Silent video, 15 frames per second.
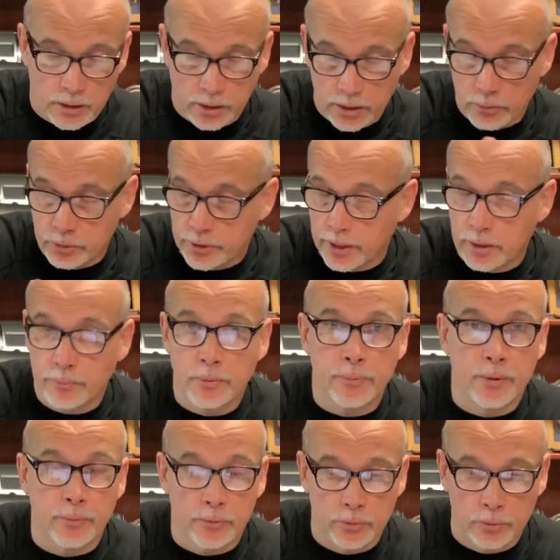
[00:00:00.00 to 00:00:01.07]
he was taken up to
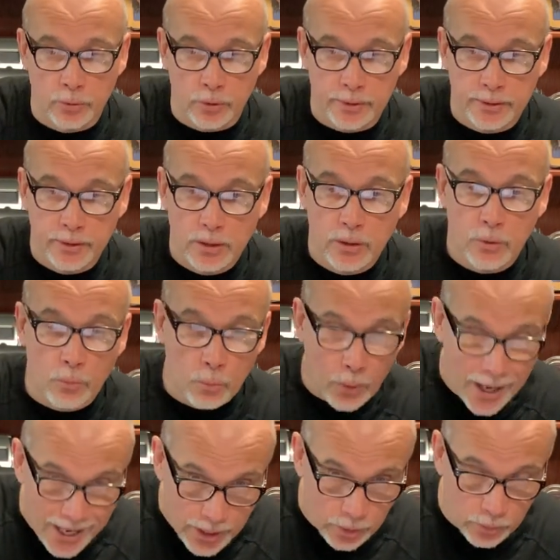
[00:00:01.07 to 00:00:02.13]
be with the Lord
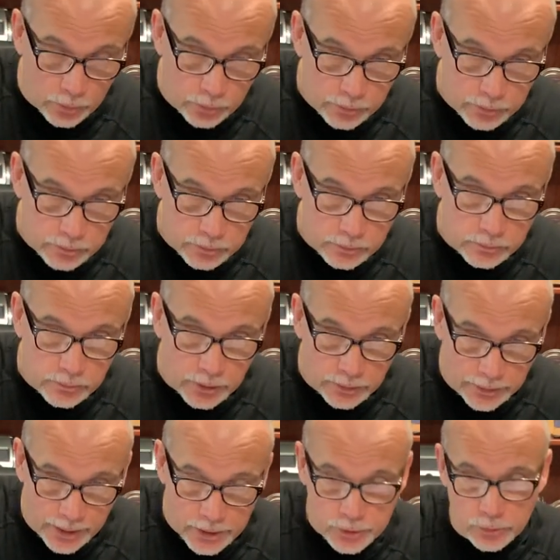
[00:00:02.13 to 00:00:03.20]
while
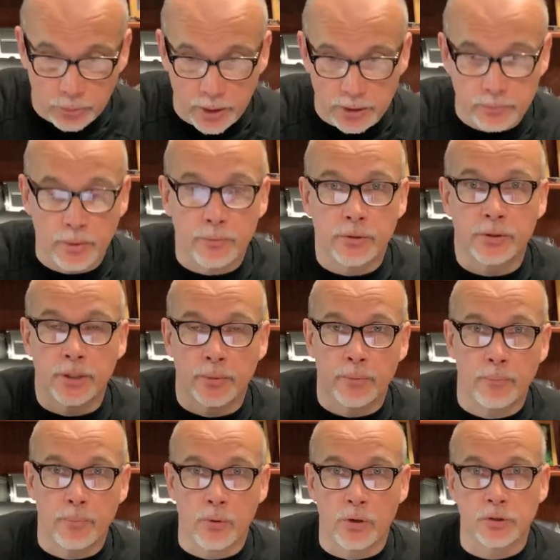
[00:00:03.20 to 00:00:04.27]
Elisha watched. Remember the
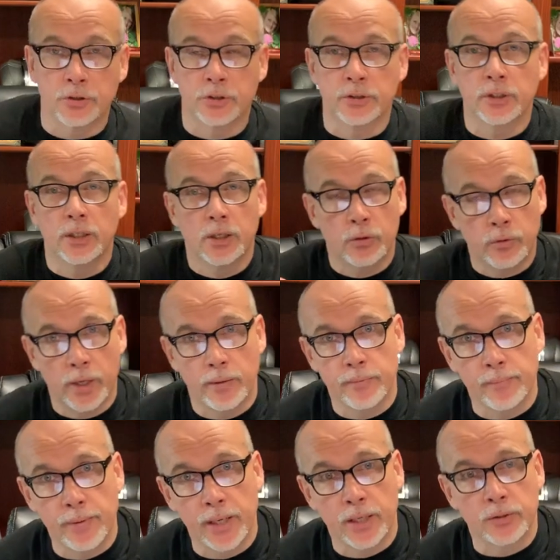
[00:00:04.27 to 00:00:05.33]
double portion, grabbed the
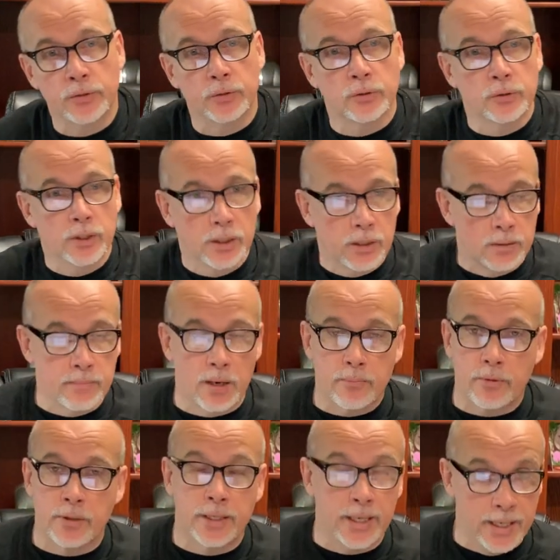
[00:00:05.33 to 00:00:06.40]
mantle.
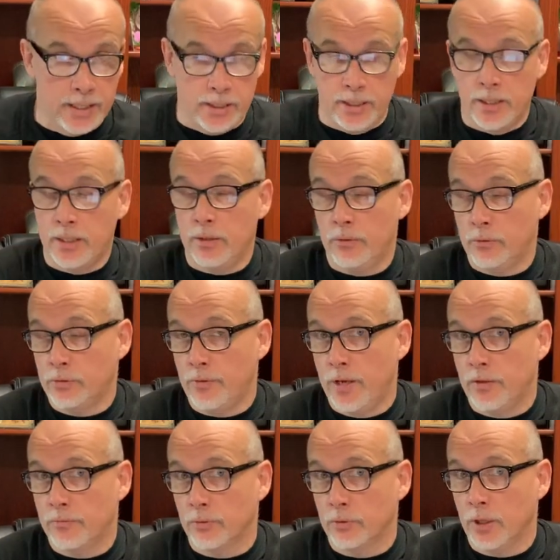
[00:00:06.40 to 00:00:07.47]
Remember, and he was
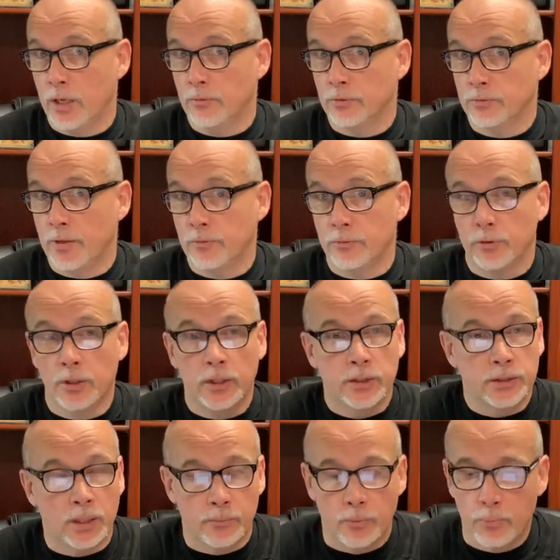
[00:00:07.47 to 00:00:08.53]
faithful. God was faithful.
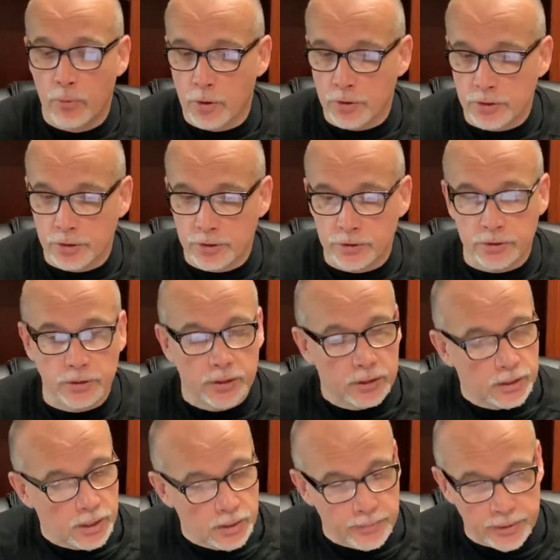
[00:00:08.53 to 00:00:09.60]
Double portions.
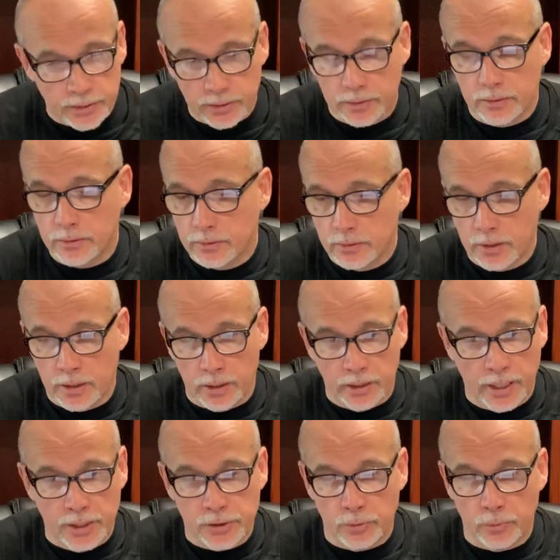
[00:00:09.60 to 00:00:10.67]
I mean, and
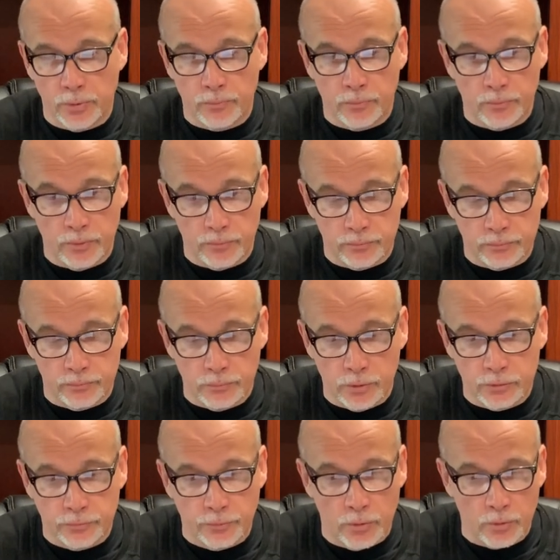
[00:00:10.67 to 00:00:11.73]
Elijah
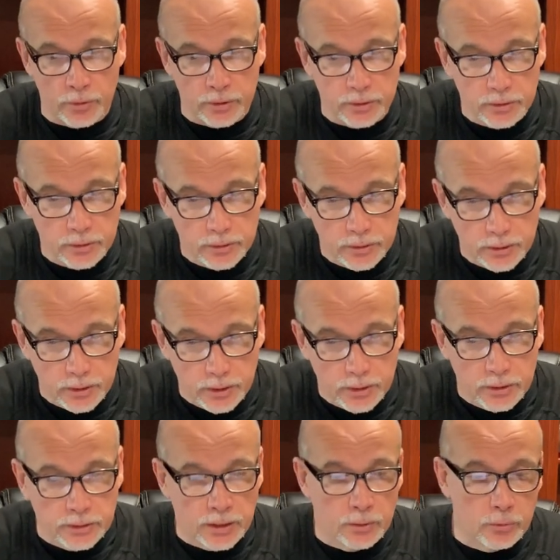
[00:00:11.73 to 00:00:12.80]
moved forward.
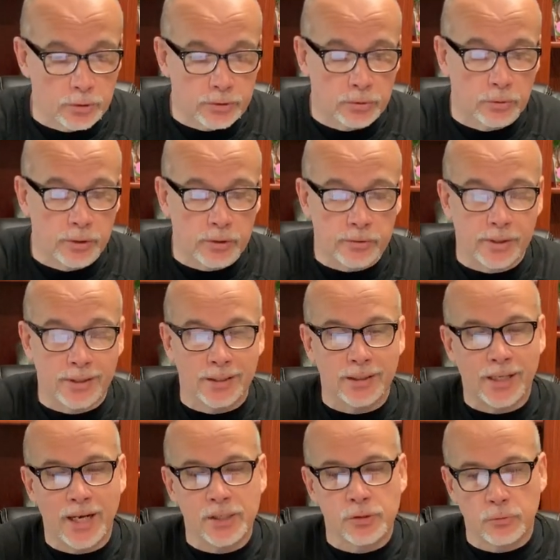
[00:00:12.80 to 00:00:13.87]
Now, we're told here that
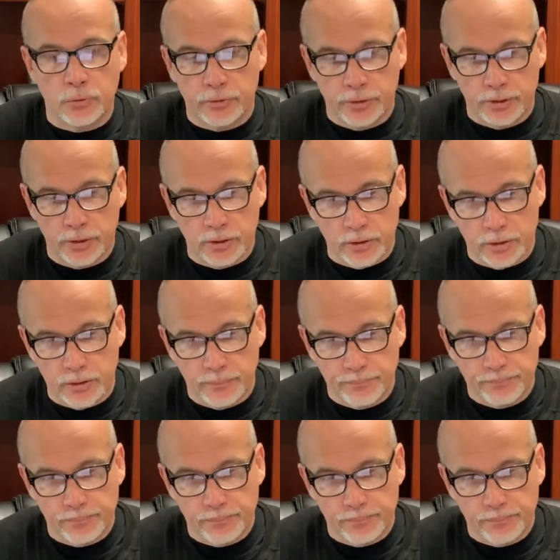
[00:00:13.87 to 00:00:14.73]
Elijah will return,